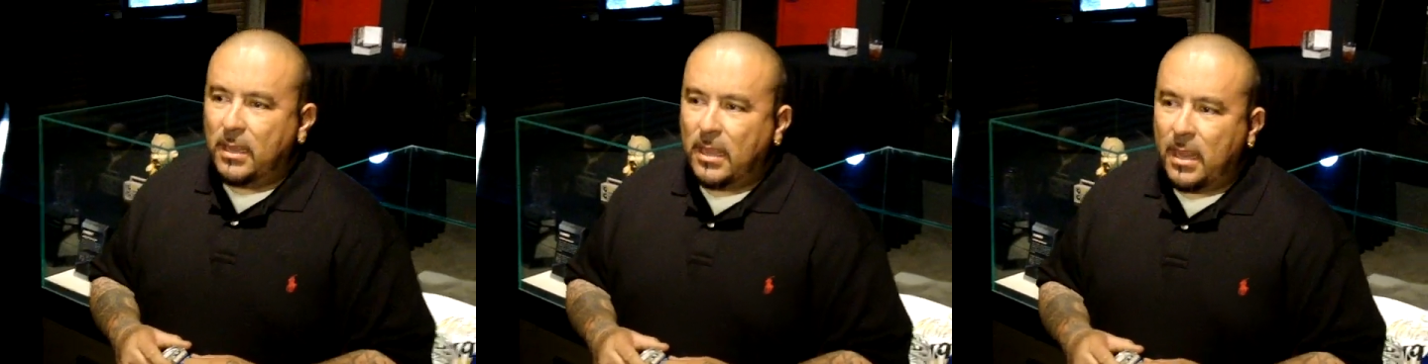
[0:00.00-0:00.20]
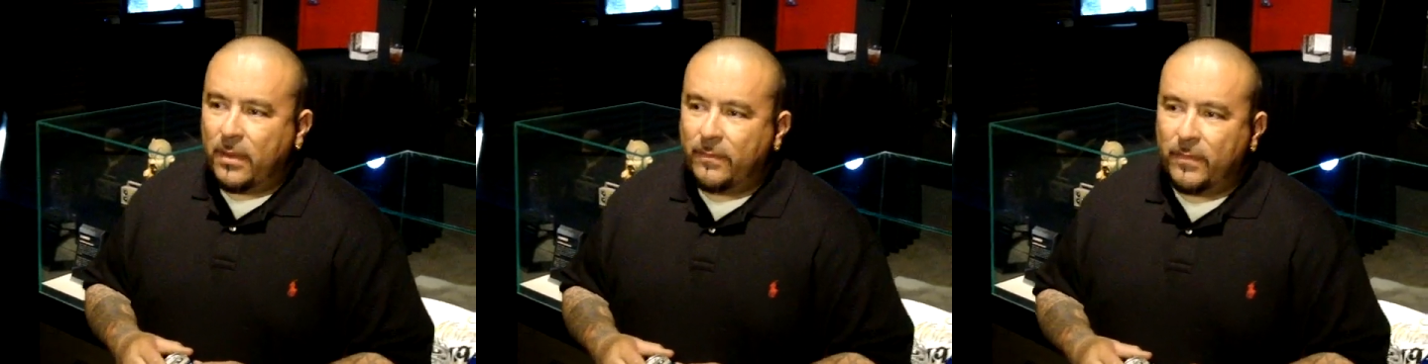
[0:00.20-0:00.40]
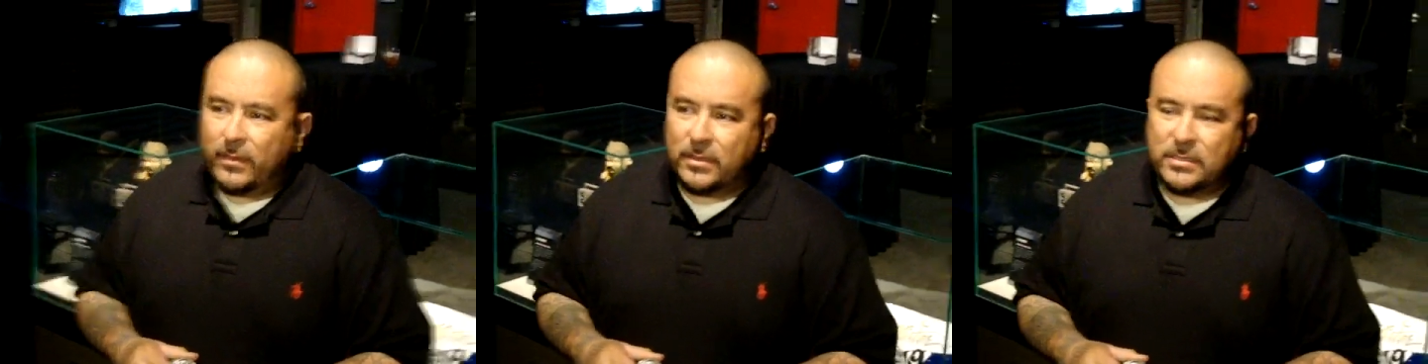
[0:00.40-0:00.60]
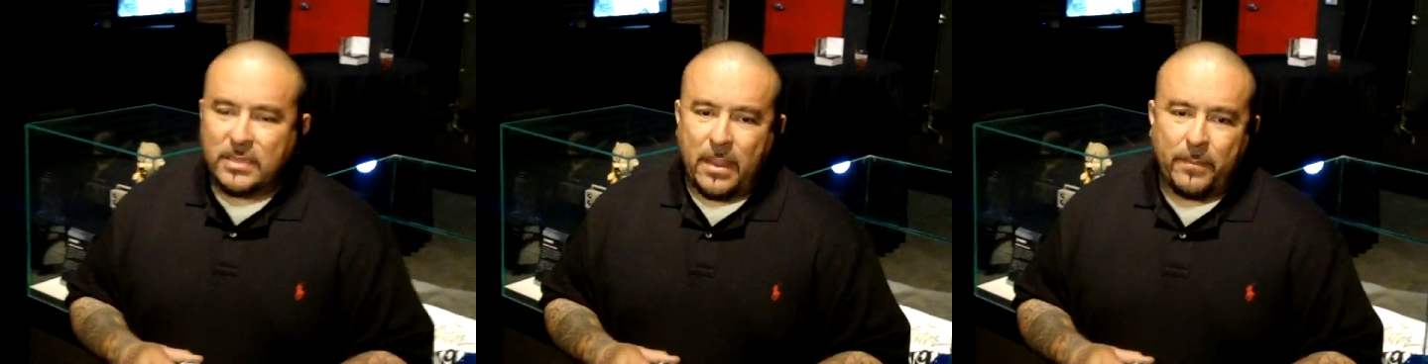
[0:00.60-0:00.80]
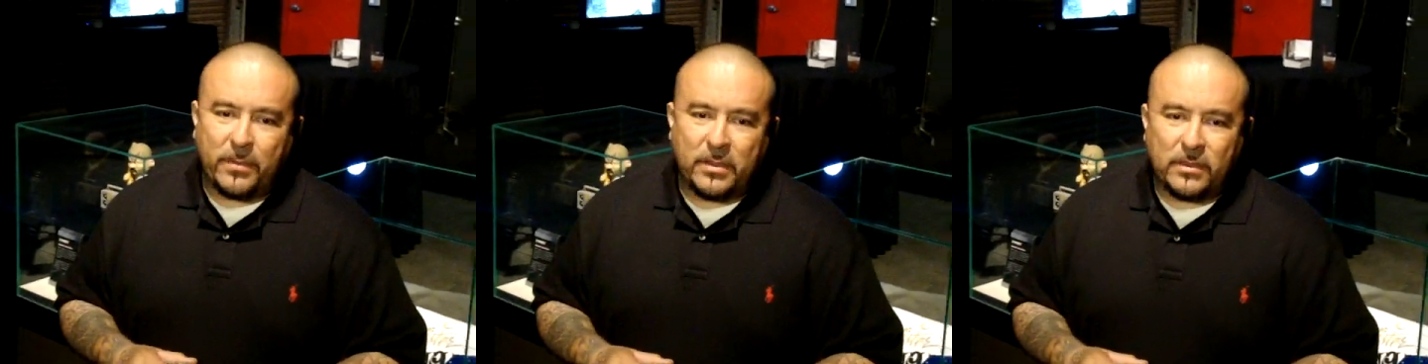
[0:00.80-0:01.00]
lot of other
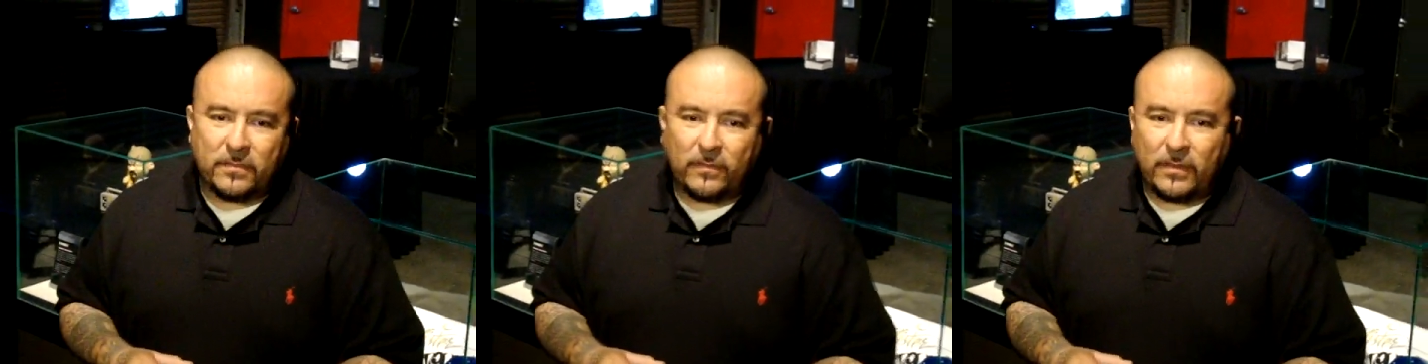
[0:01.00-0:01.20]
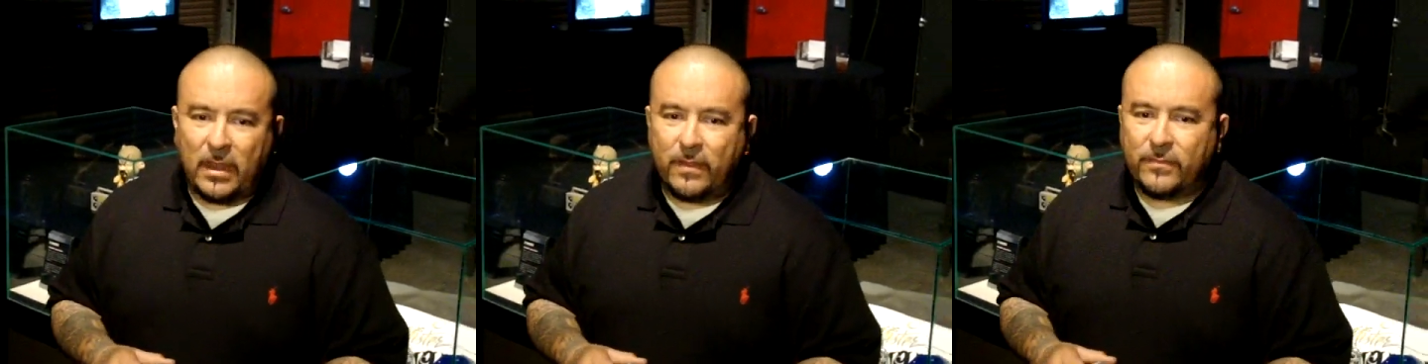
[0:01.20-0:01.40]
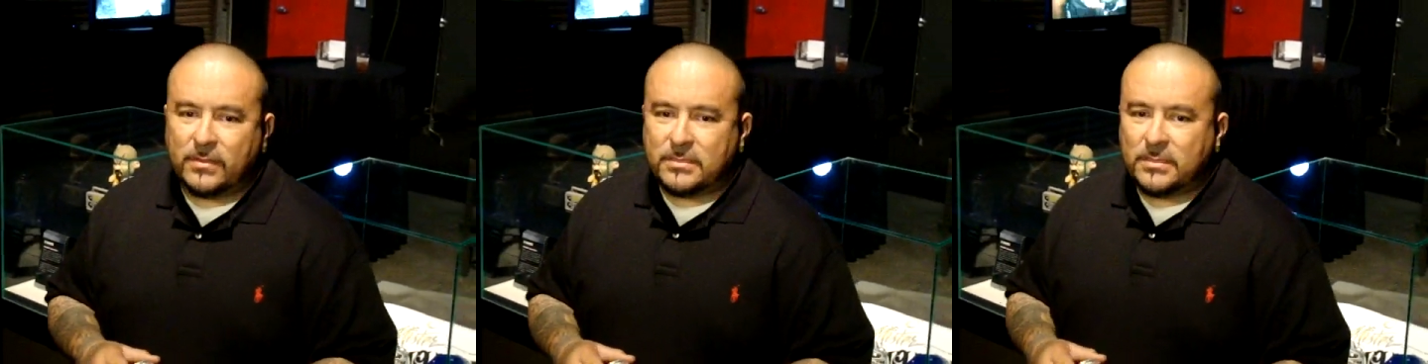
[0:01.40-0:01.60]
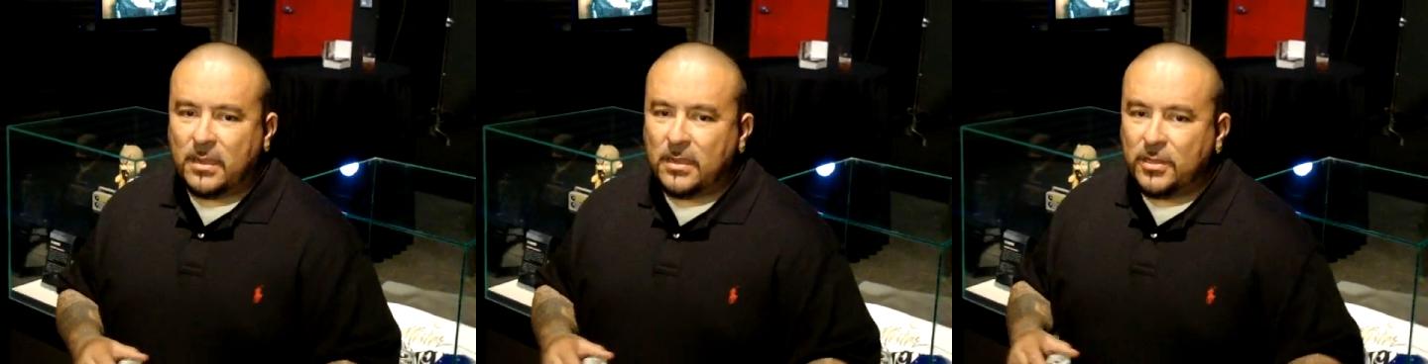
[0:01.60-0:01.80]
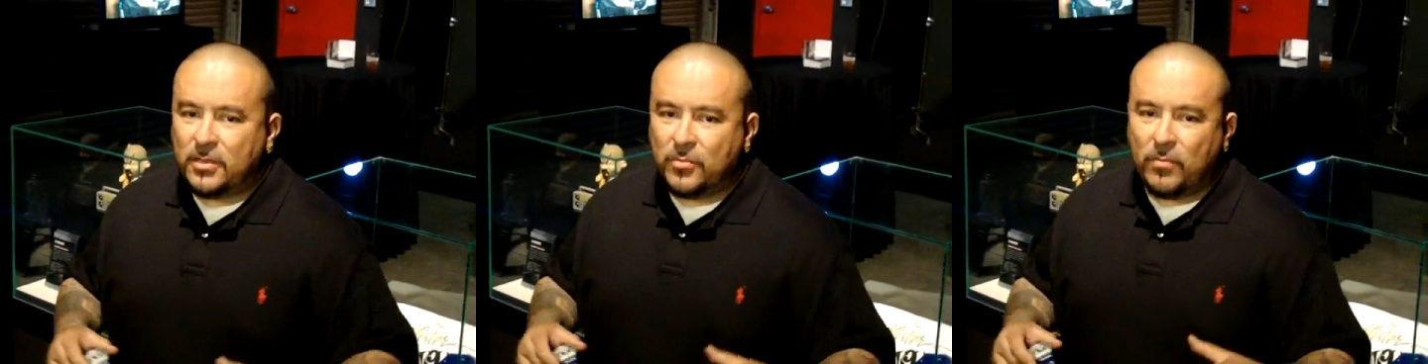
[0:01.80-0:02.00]
Japanese flavors
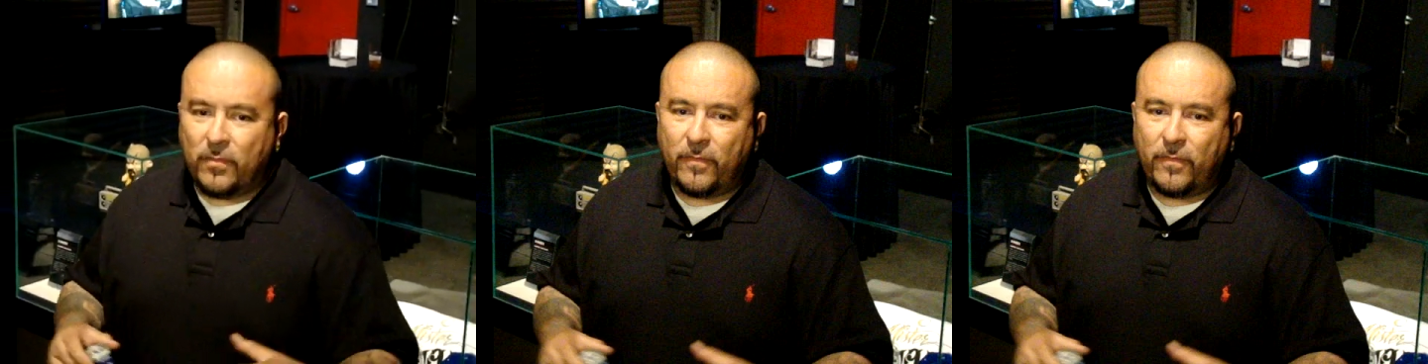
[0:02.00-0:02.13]
started to